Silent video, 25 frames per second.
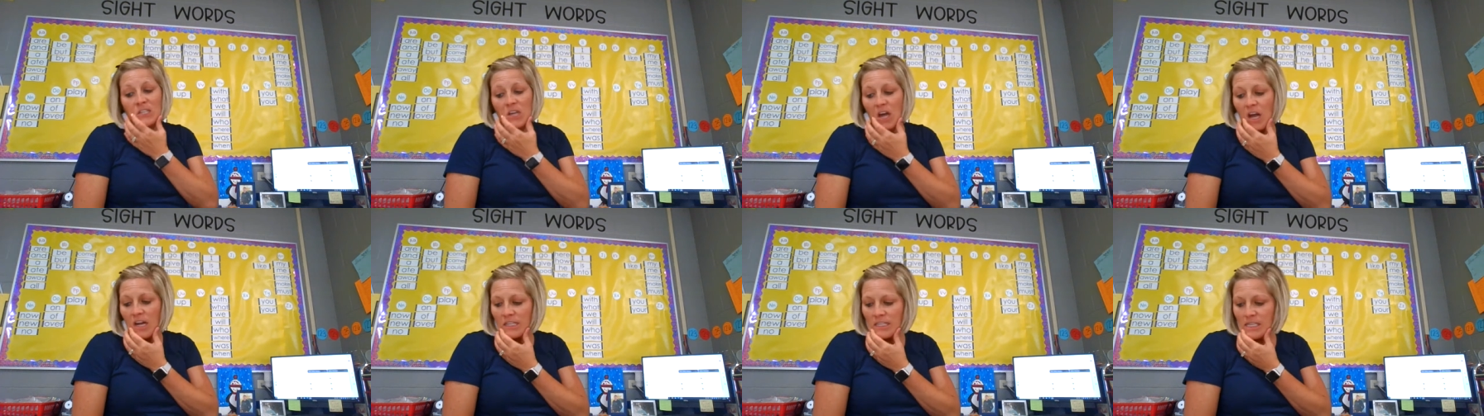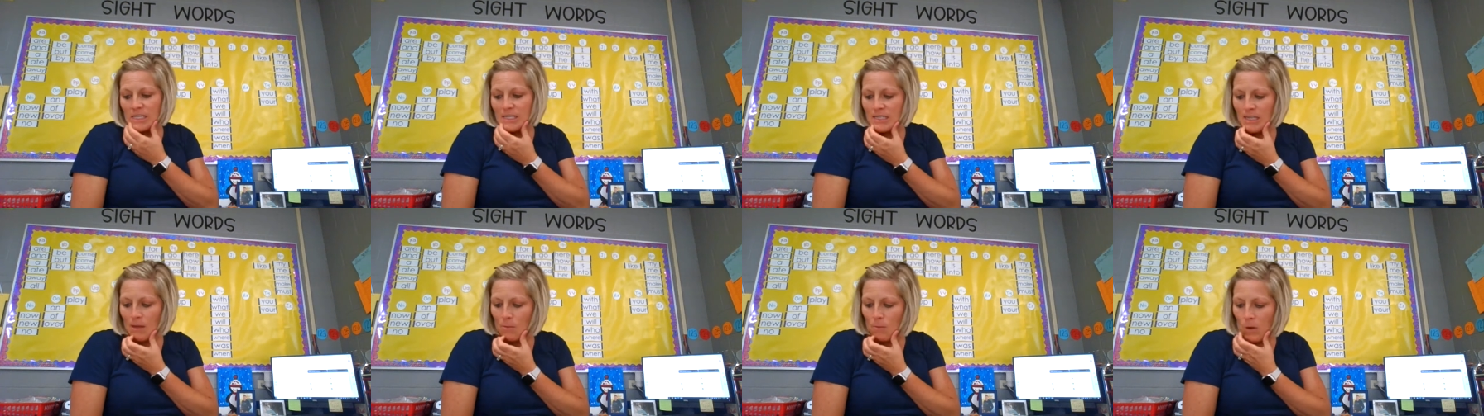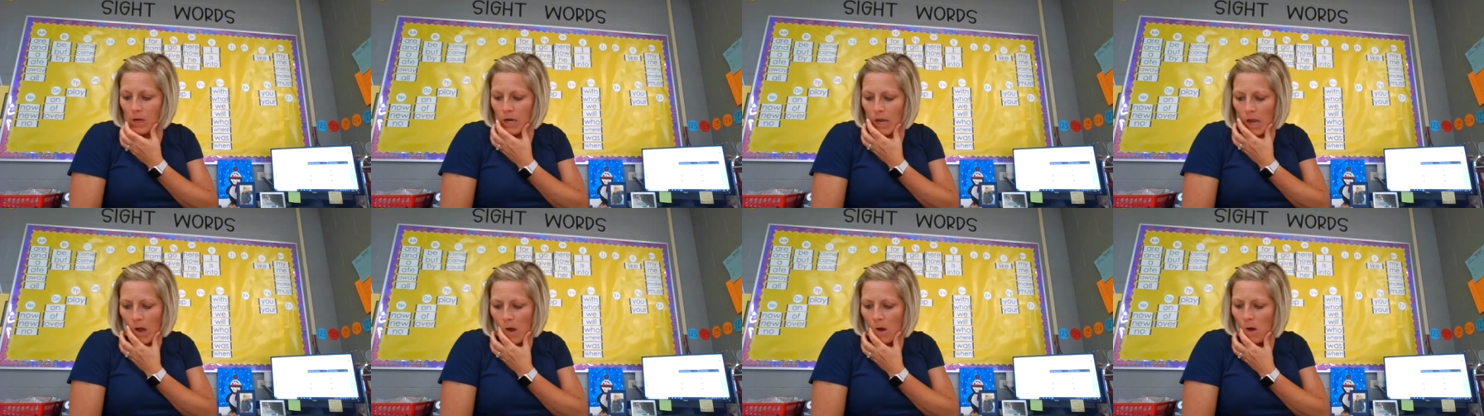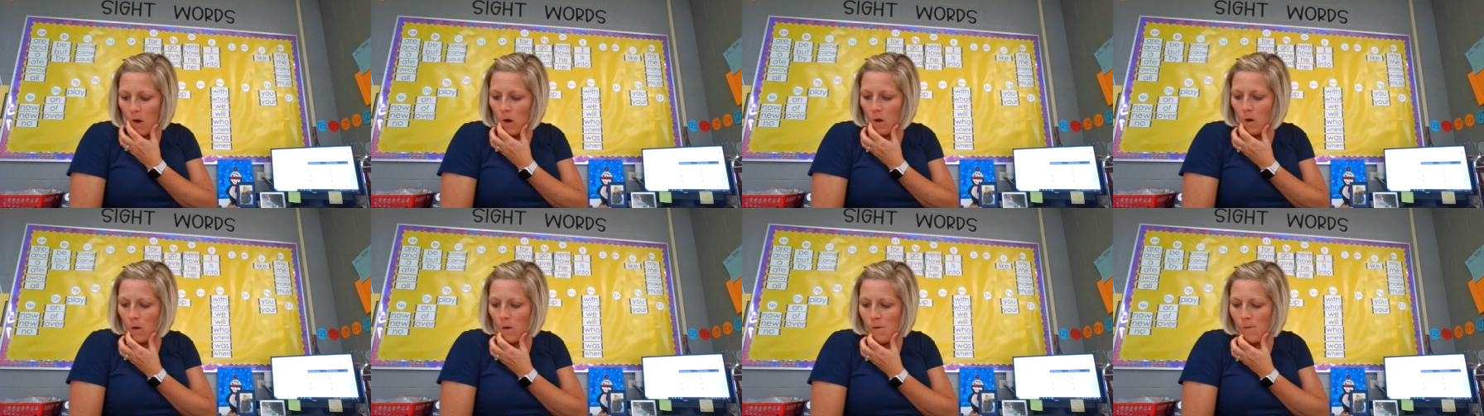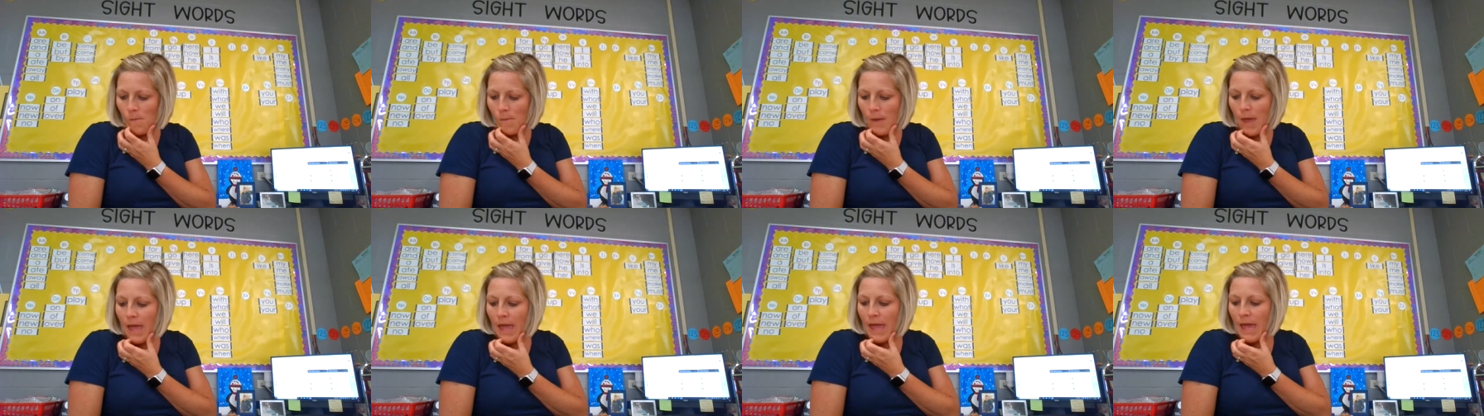talk to someone at
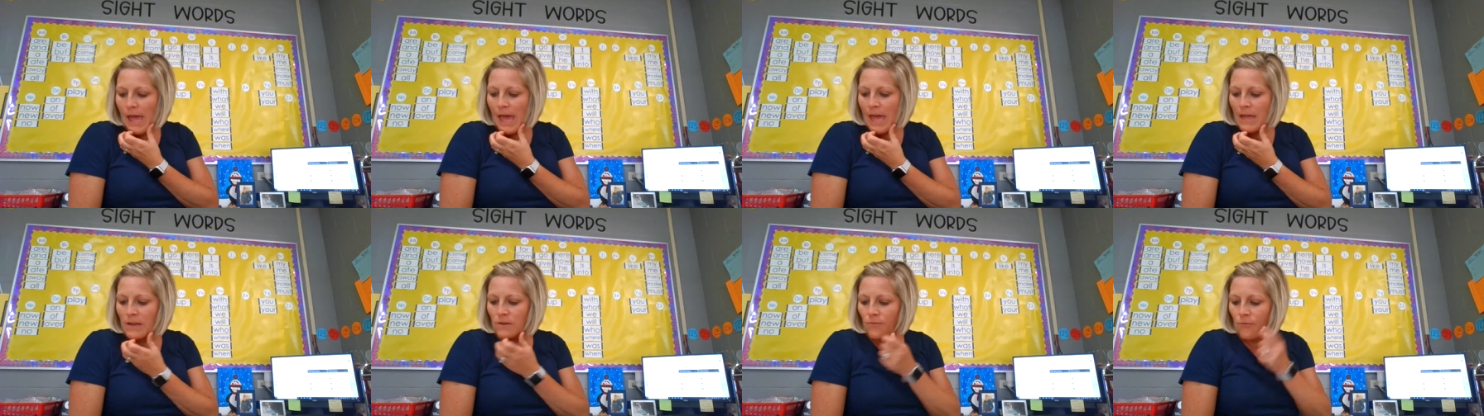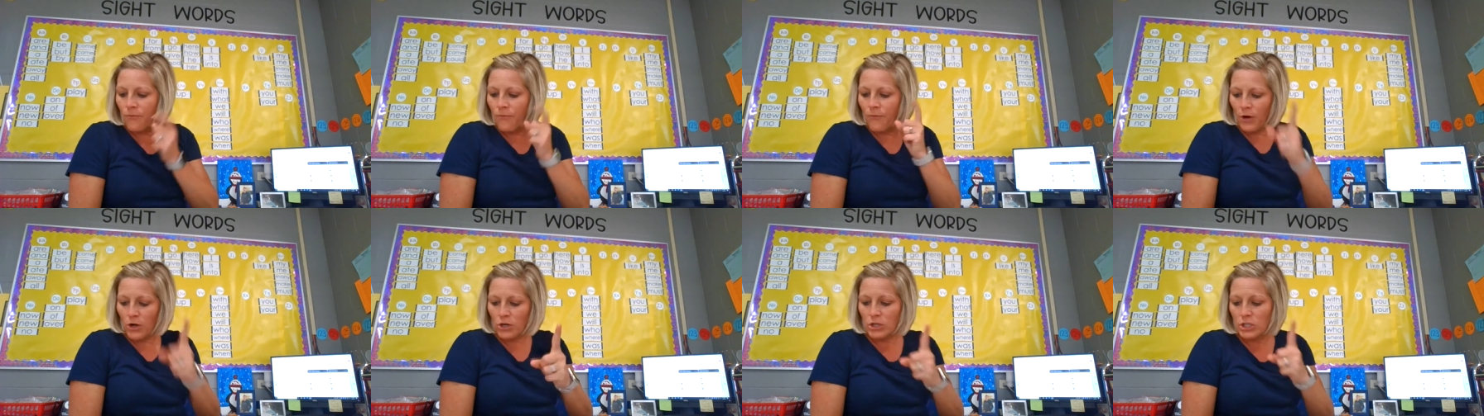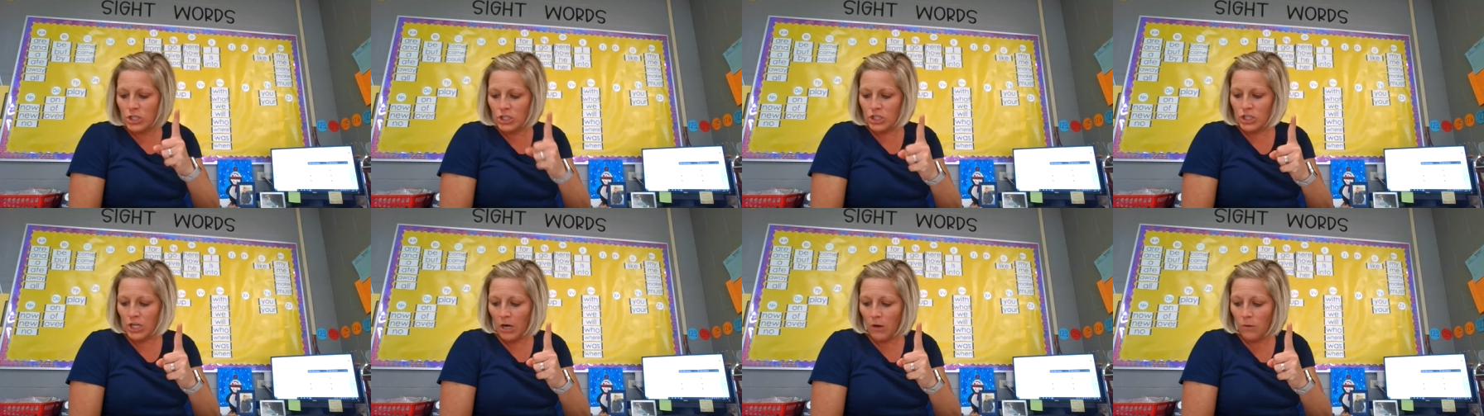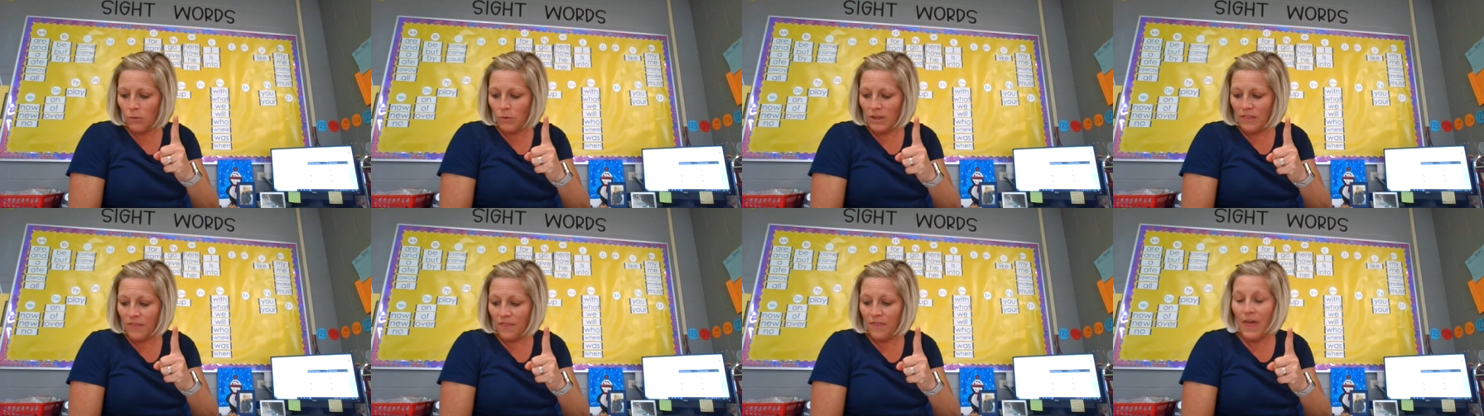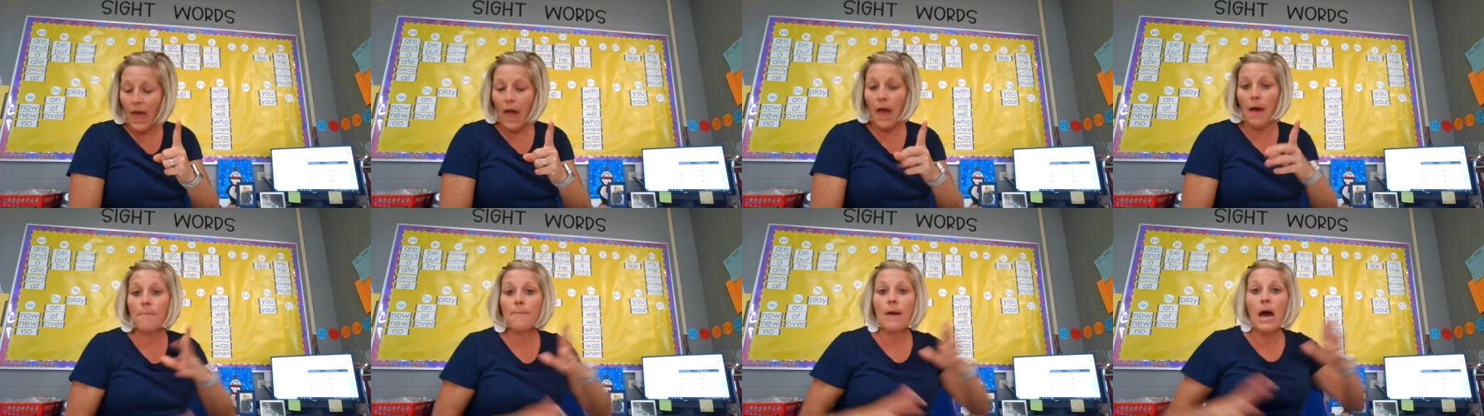home and first share with
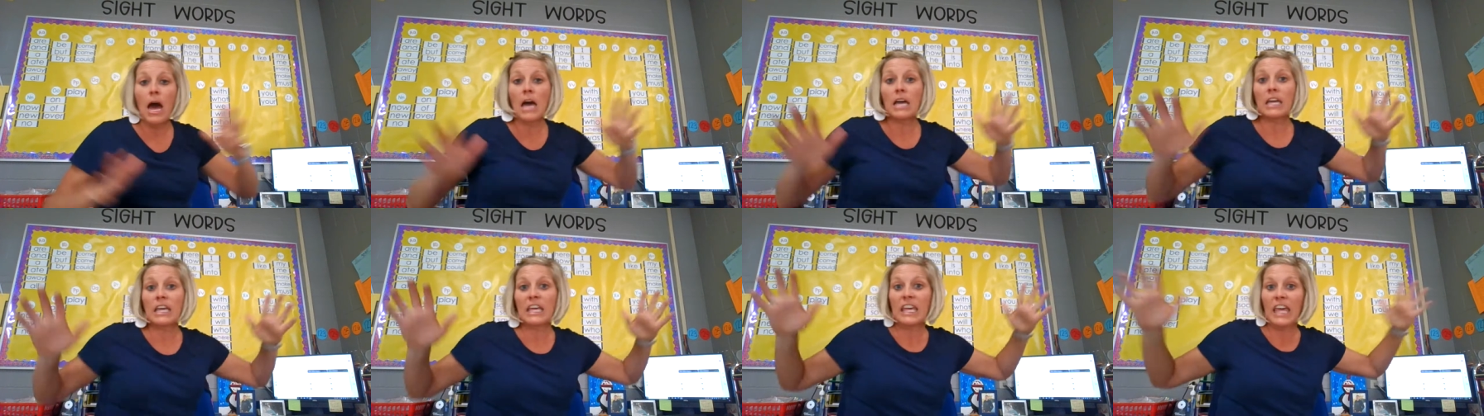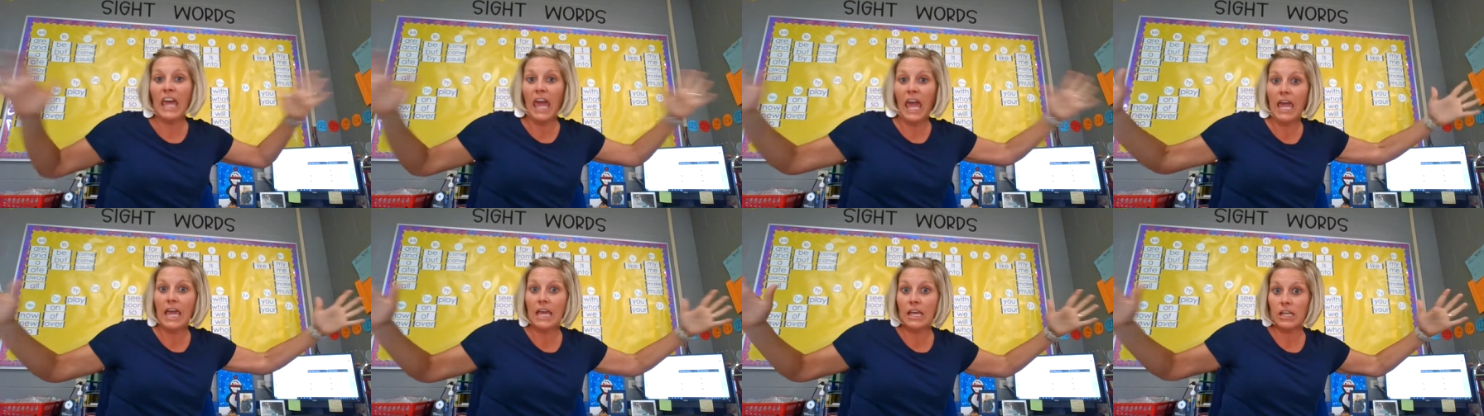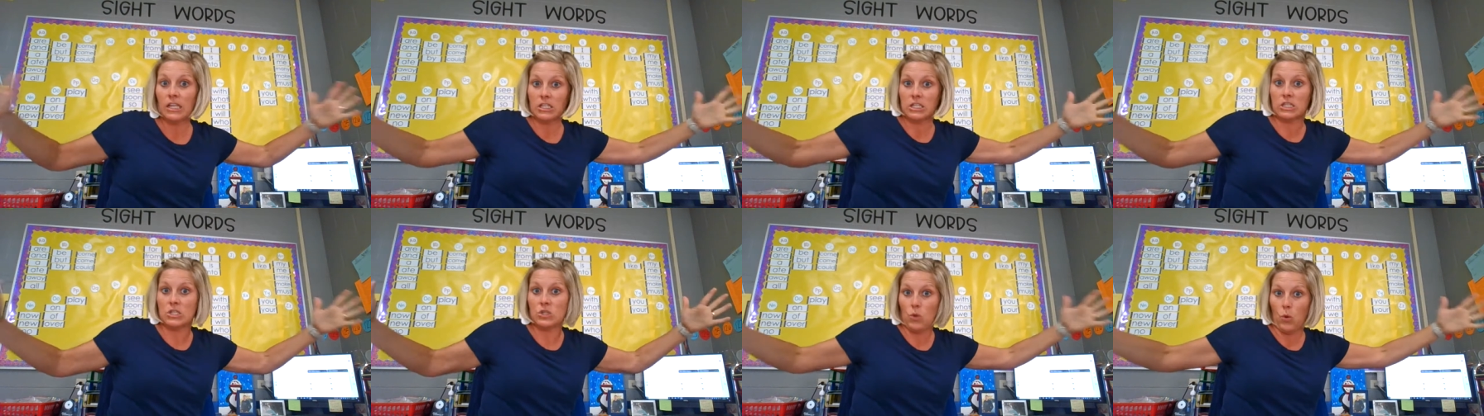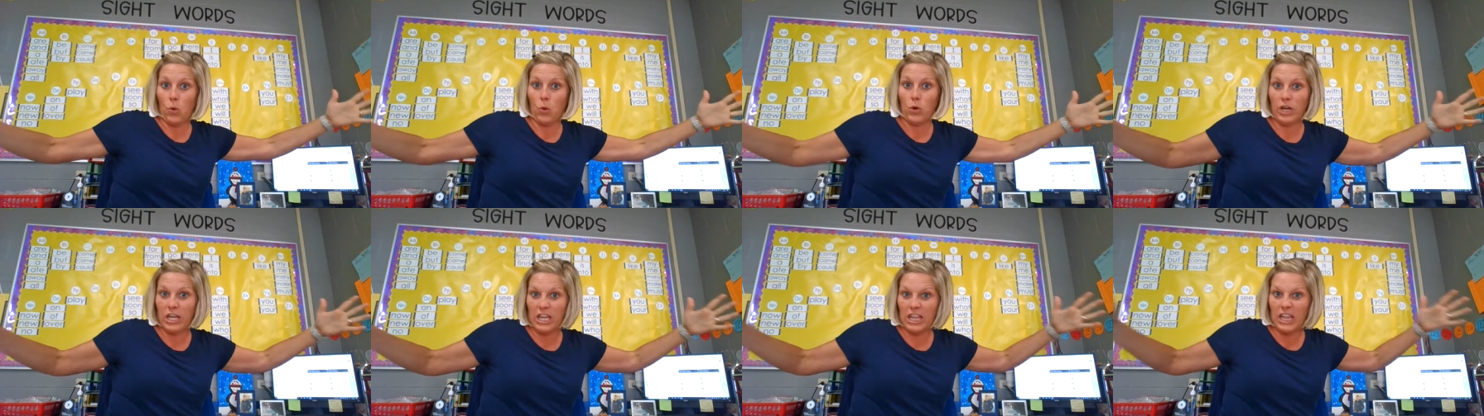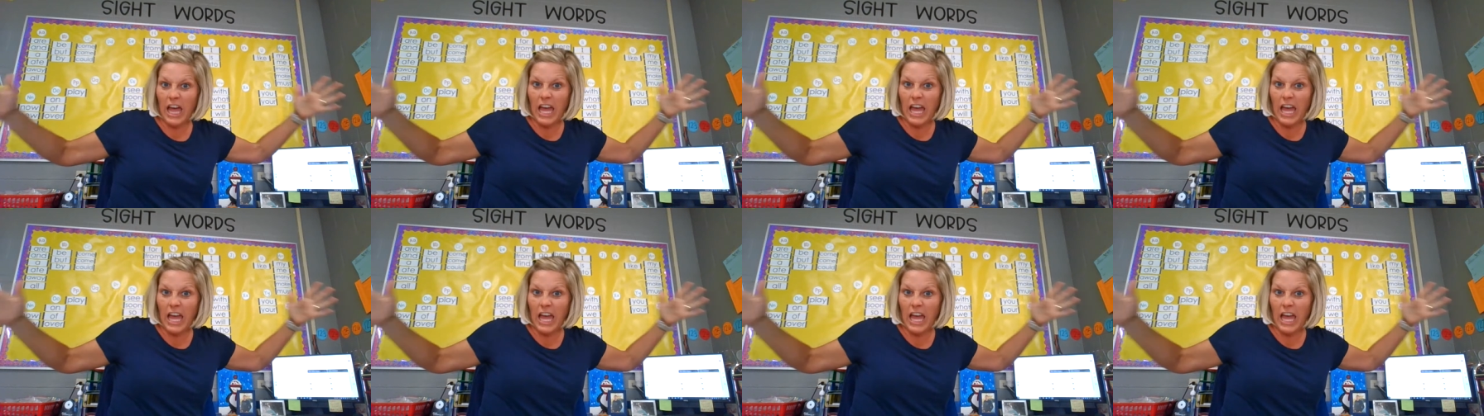them a cake story,